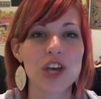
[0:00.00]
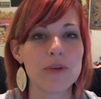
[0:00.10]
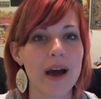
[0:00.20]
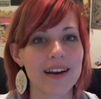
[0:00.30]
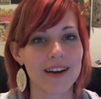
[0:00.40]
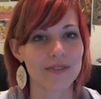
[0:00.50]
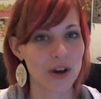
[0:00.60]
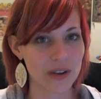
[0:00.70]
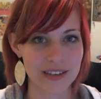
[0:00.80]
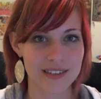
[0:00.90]
You might not have
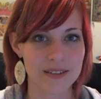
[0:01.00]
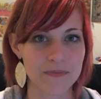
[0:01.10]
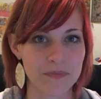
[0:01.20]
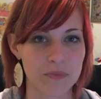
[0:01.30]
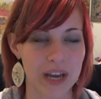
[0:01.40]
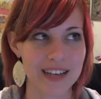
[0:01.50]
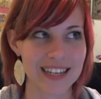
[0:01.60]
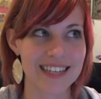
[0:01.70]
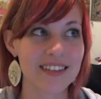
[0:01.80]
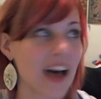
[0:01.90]
noticed because
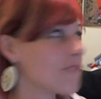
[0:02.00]
I still